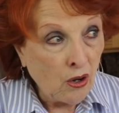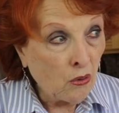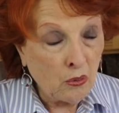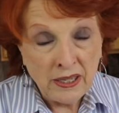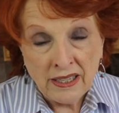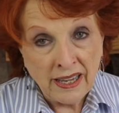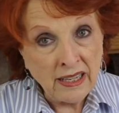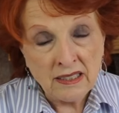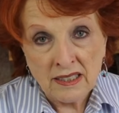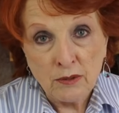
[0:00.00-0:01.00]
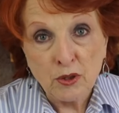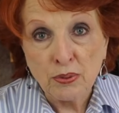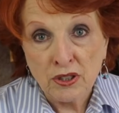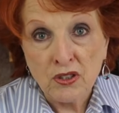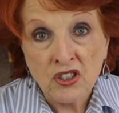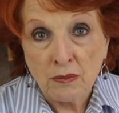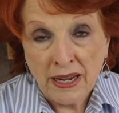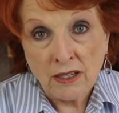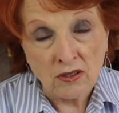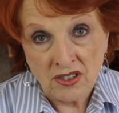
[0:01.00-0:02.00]
We can't seem to produce
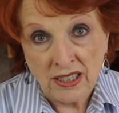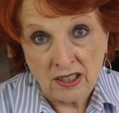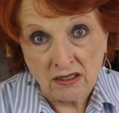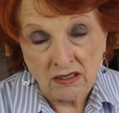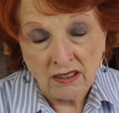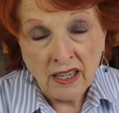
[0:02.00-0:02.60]
tomatoes here.